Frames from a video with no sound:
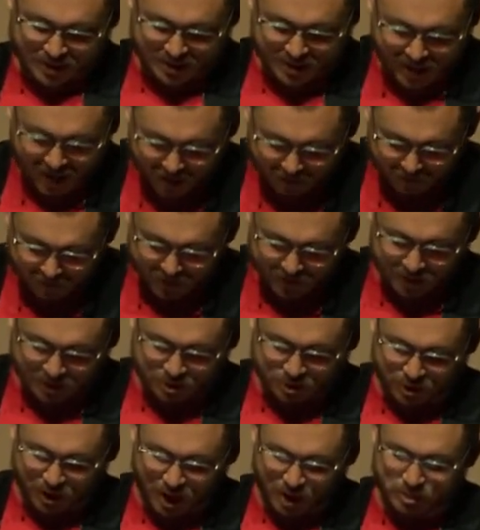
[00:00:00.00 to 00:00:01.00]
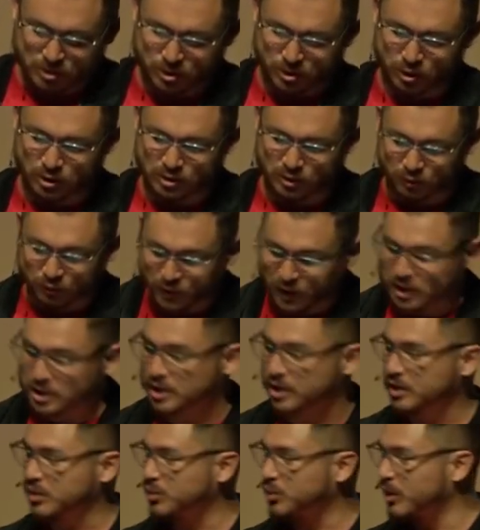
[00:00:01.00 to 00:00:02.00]
David describes
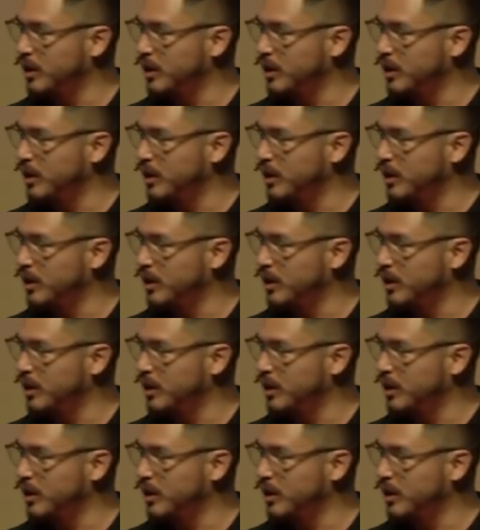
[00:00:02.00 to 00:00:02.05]
crucifixion